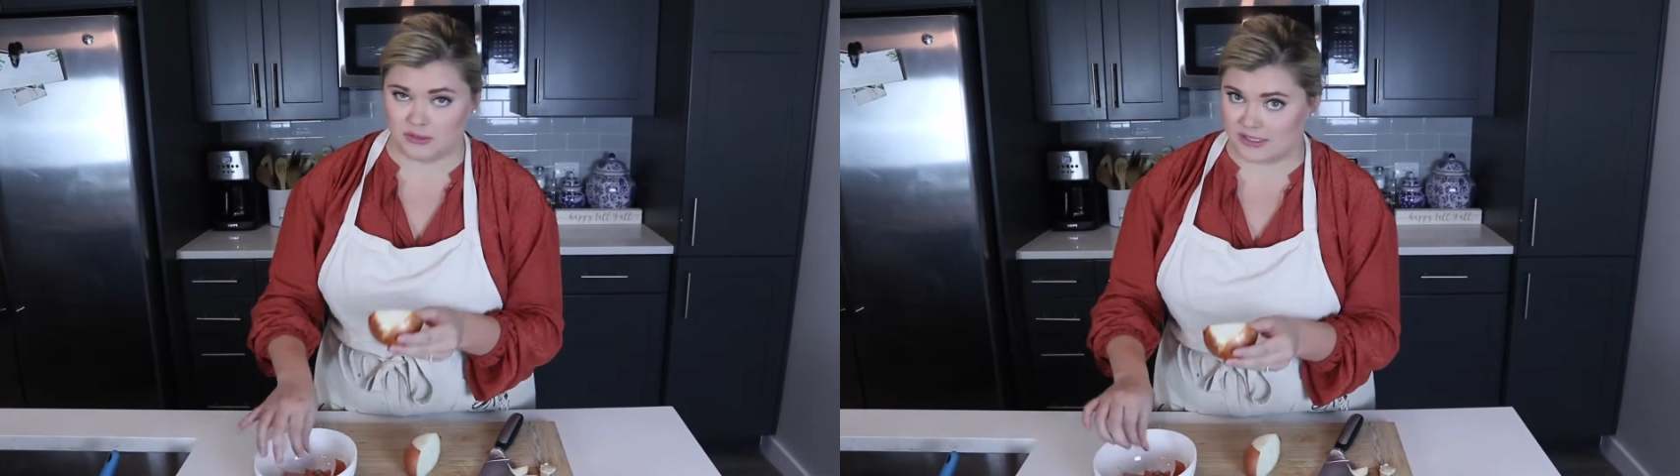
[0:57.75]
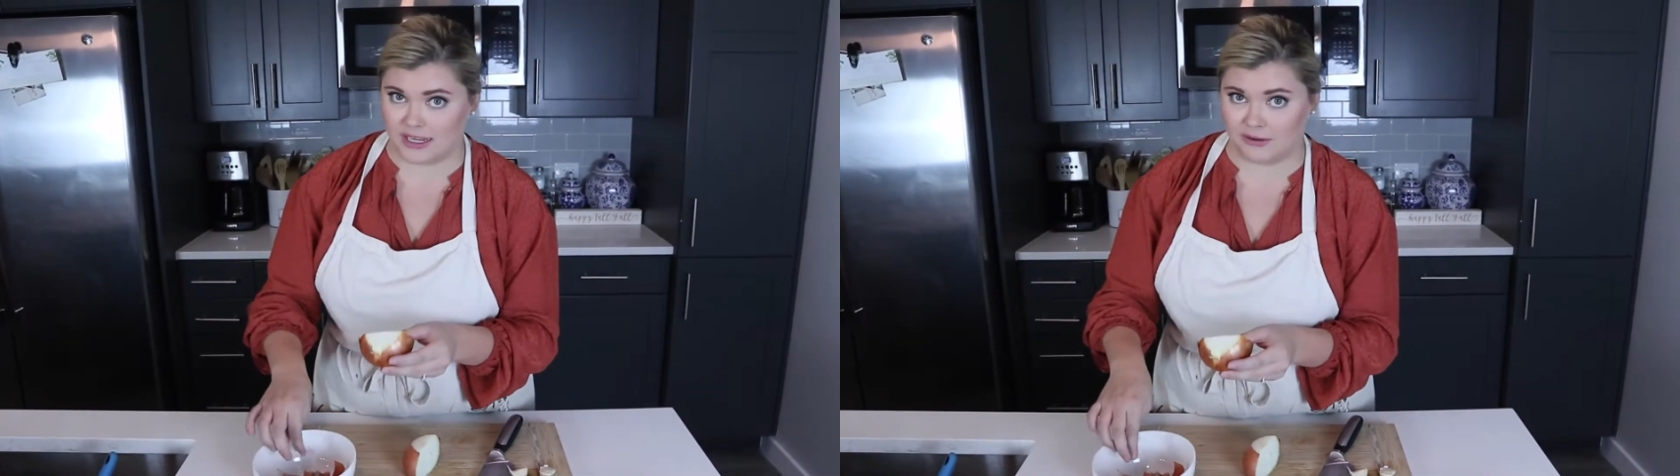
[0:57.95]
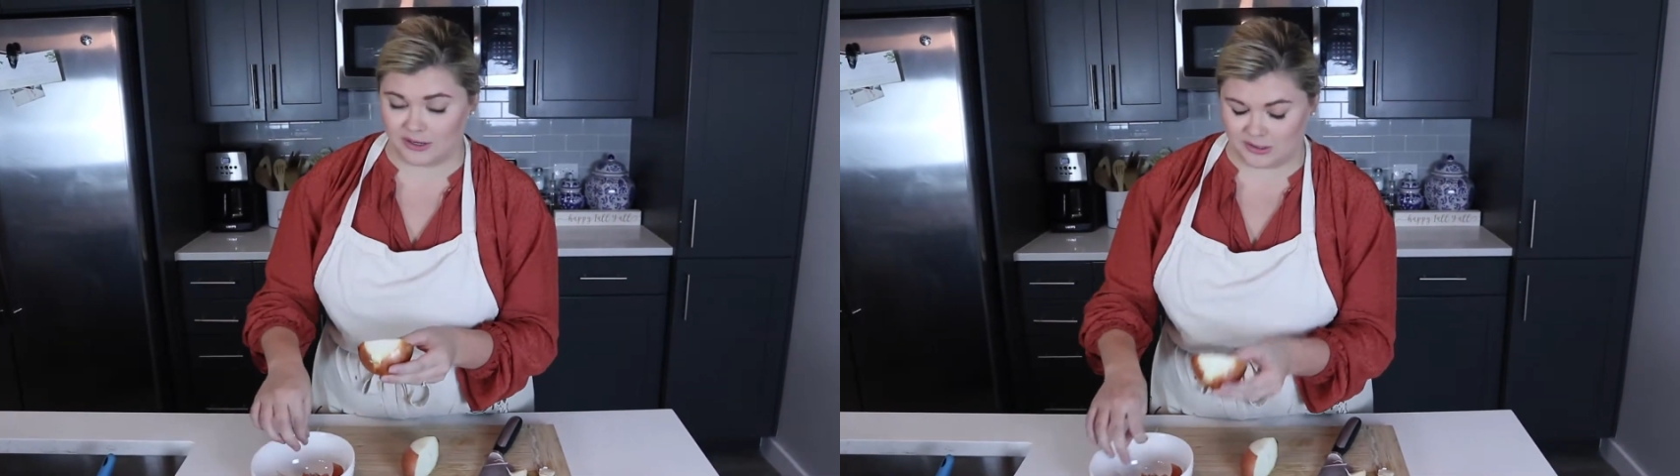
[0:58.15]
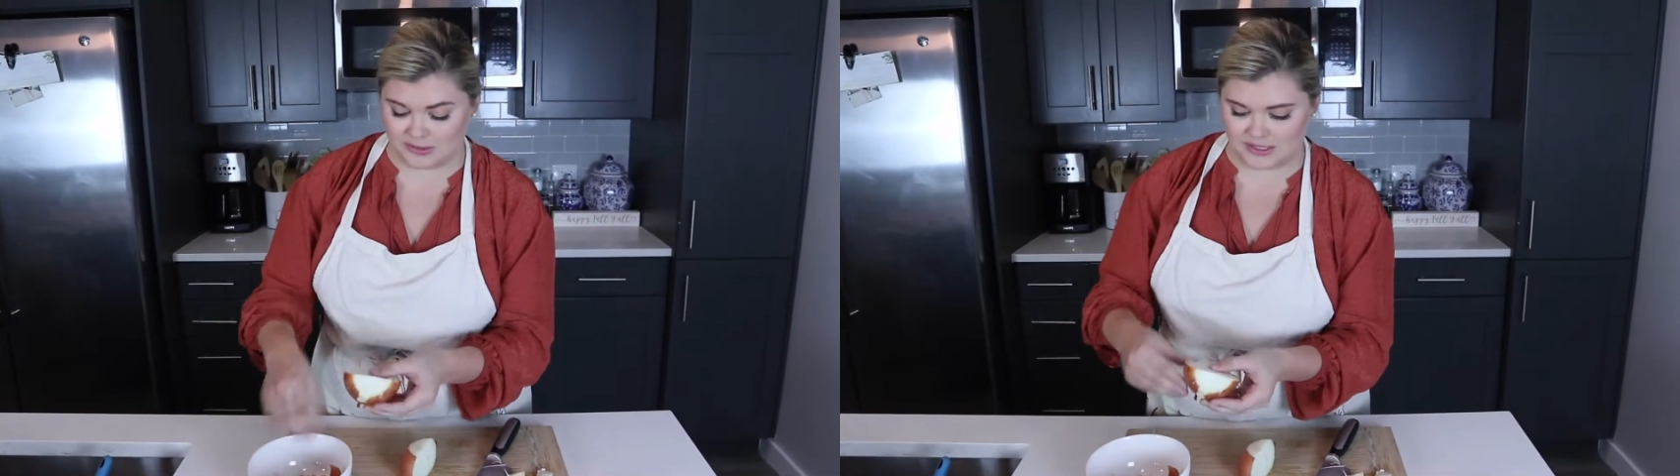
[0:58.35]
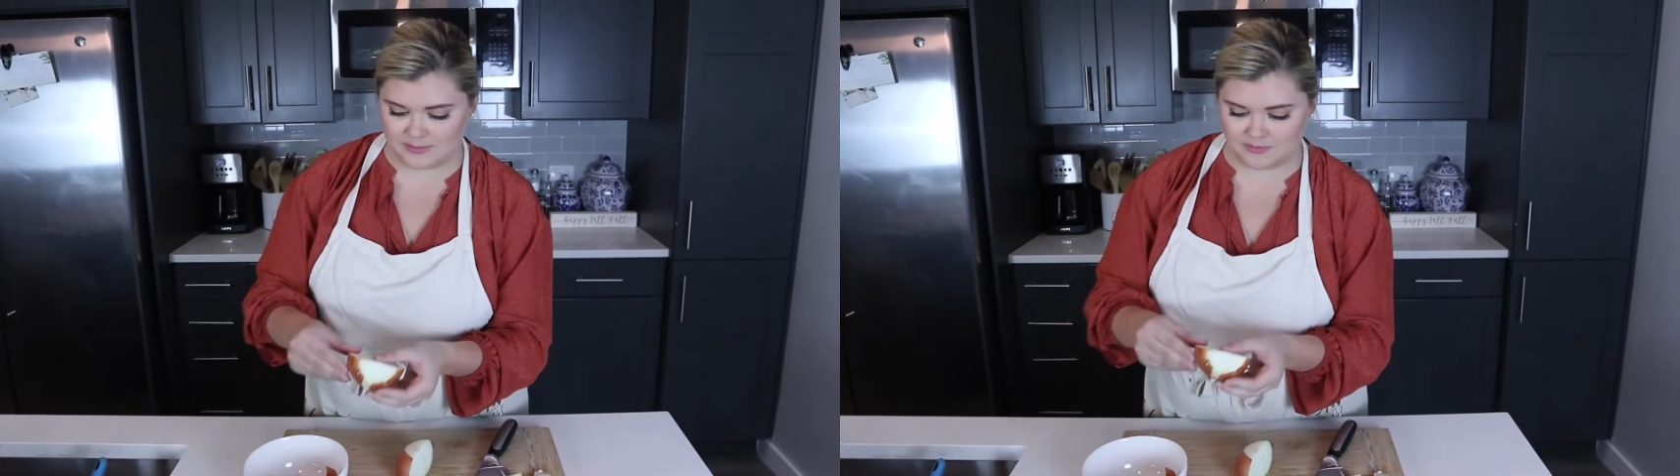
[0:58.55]
see how it
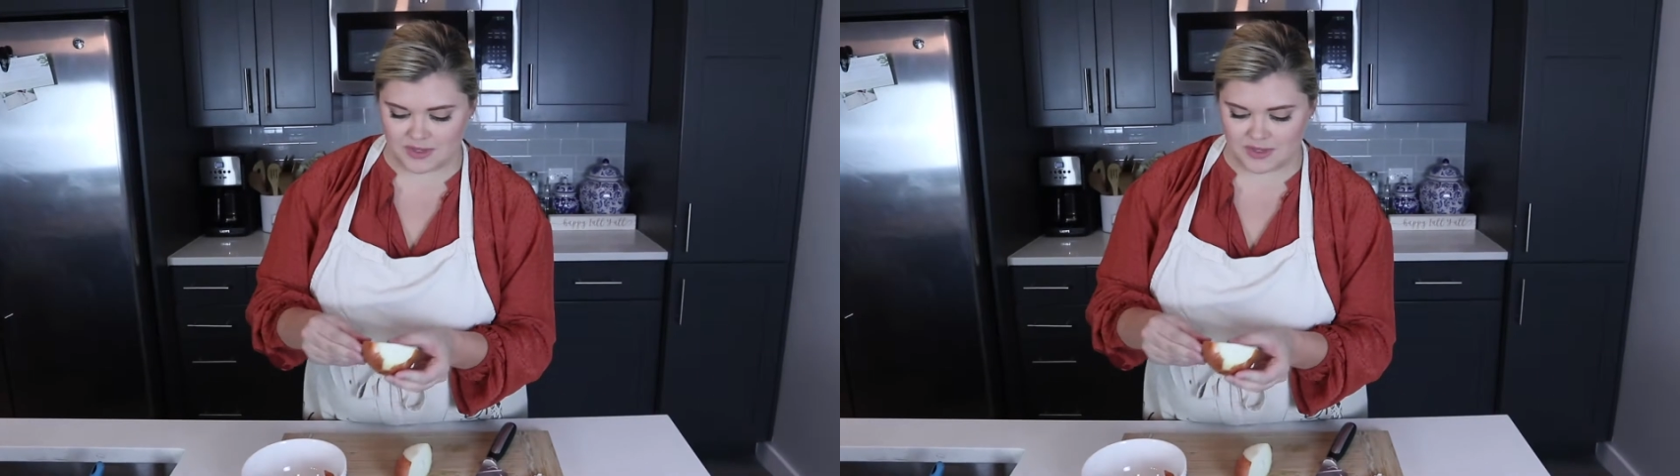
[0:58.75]
goes.